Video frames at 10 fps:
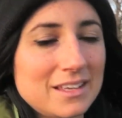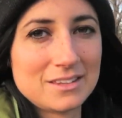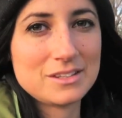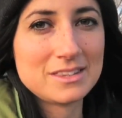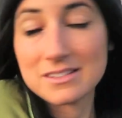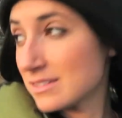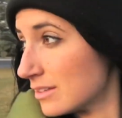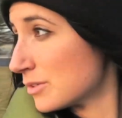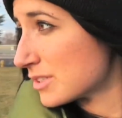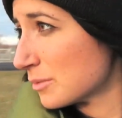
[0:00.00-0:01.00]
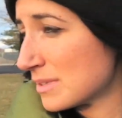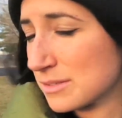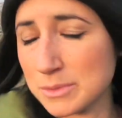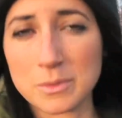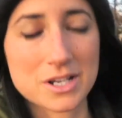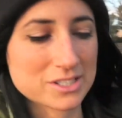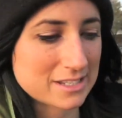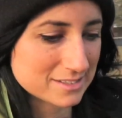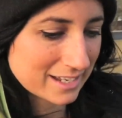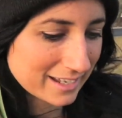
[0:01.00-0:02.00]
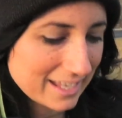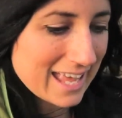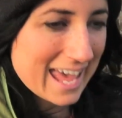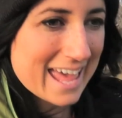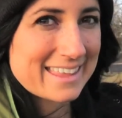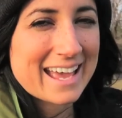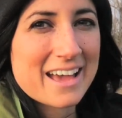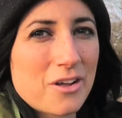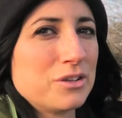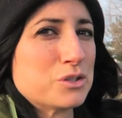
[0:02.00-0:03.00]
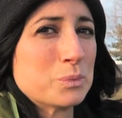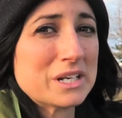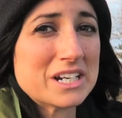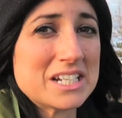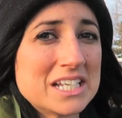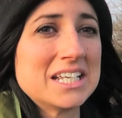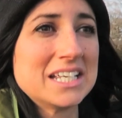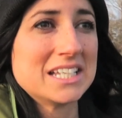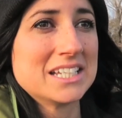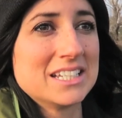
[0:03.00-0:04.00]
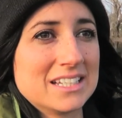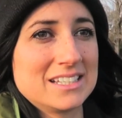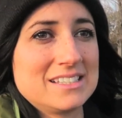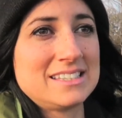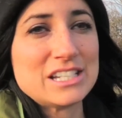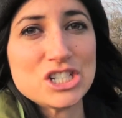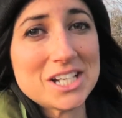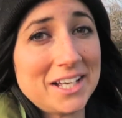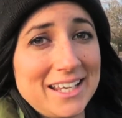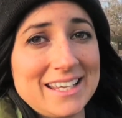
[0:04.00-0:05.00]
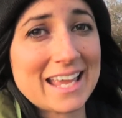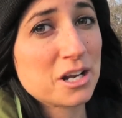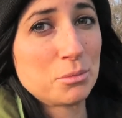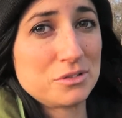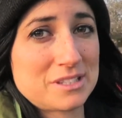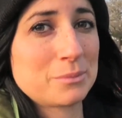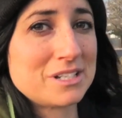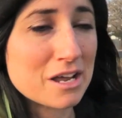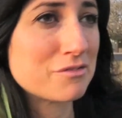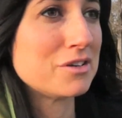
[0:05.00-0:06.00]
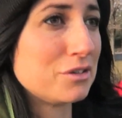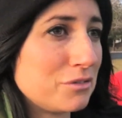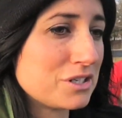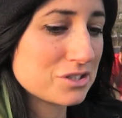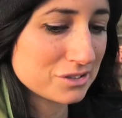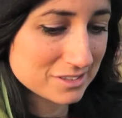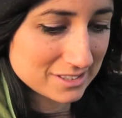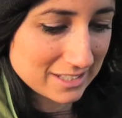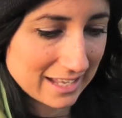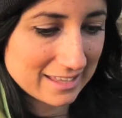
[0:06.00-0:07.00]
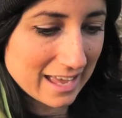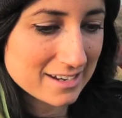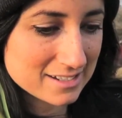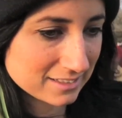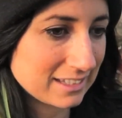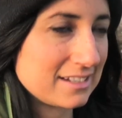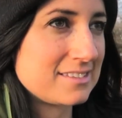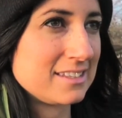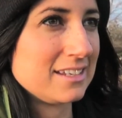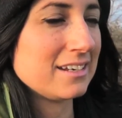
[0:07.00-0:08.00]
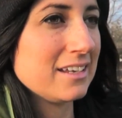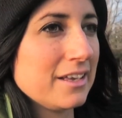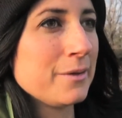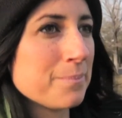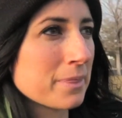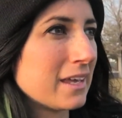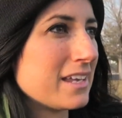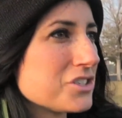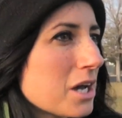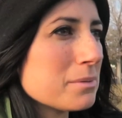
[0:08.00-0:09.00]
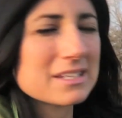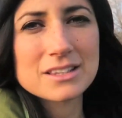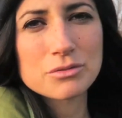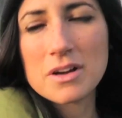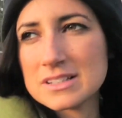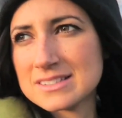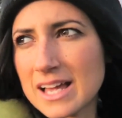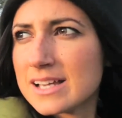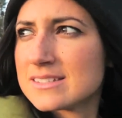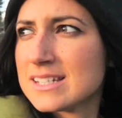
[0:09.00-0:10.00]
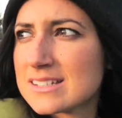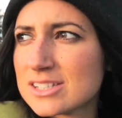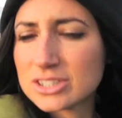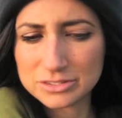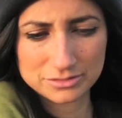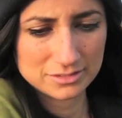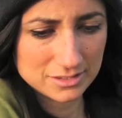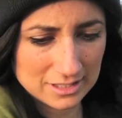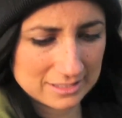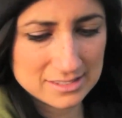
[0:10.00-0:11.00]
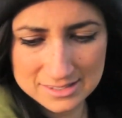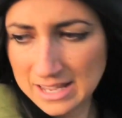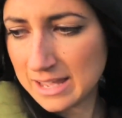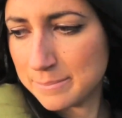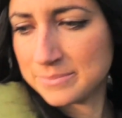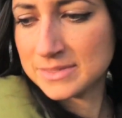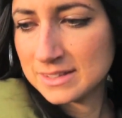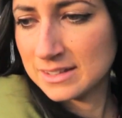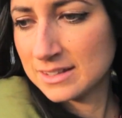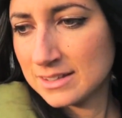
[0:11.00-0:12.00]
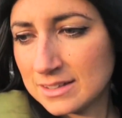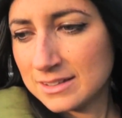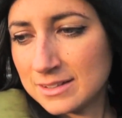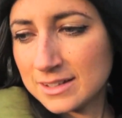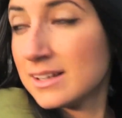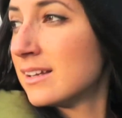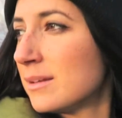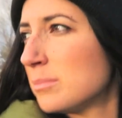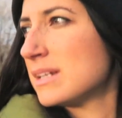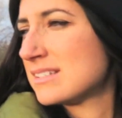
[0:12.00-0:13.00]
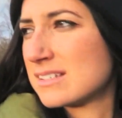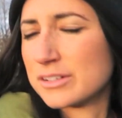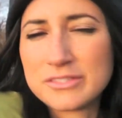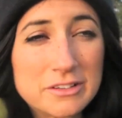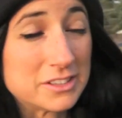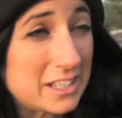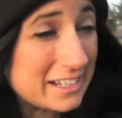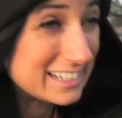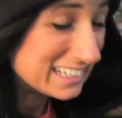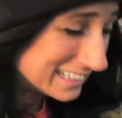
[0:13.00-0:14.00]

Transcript: The, the, those are the ones that we watched last night. And they add all these weird CGI animals that were never in the originals and they added a deleted scene. And Jabba's like the wrong size and he doesn't look the, like the same. But he says our favorite line.